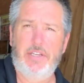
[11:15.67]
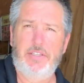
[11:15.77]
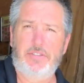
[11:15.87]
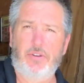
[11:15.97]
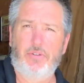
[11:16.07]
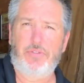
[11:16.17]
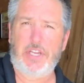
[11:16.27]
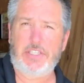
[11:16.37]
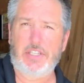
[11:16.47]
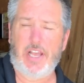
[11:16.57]
So
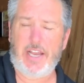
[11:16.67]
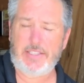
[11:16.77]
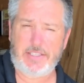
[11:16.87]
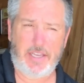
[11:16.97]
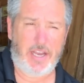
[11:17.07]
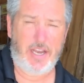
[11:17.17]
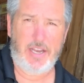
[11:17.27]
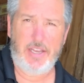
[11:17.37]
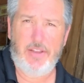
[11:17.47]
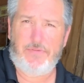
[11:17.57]
thanks a lot.
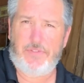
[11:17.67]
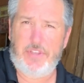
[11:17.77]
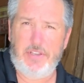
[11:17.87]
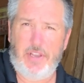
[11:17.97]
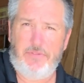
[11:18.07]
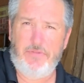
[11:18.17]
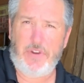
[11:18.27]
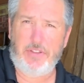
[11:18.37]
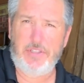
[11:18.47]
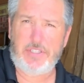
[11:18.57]
If you
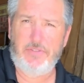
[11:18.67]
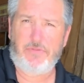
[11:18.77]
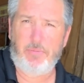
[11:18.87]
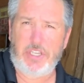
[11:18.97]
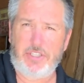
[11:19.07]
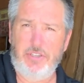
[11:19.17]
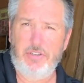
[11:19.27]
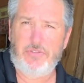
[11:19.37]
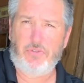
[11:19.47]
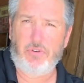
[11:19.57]
found this information
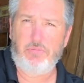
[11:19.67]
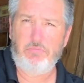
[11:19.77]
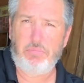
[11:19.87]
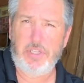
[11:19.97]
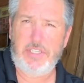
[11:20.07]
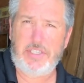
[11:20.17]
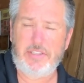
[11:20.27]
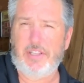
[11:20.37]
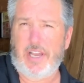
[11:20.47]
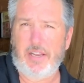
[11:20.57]
useful, please
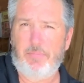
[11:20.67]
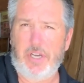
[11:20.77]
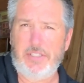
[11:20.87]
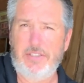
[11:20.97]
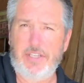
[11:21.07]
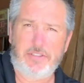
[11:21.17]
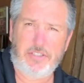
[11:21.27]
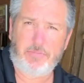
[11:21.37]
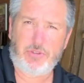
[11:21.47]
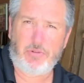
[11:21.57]
hit the like button, hit the
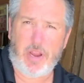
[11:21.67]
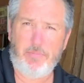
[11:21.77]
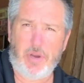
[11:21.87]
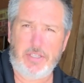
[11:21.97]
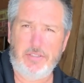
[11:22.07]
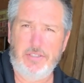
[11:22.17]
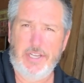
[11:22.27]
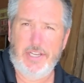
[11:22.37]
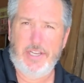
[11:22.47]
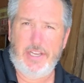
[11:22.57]
subscribe button.
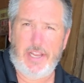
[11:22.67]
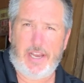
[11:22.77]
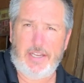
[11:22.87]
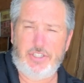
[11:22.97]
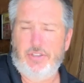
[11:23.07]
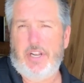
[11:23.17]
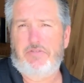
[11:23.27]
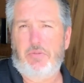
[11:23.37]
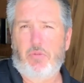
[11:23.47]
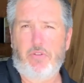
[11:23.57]
I should
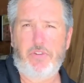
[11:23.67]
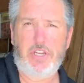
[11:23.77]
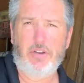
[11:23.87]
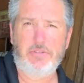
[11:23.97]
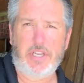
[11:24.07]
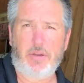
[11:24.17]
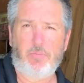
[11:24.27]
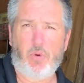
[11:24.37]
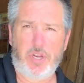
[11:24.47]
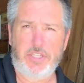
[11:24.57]
have some more videos
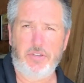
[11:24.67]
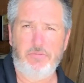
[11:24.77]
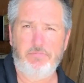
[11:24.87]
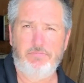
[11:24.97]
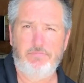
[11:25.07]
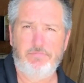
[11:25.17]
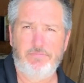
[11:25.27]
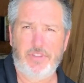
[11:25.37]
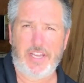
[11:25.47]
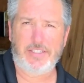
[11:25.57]
out pretty soon.
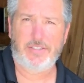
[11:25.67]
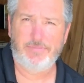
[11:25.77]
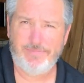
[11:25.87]
Thanks.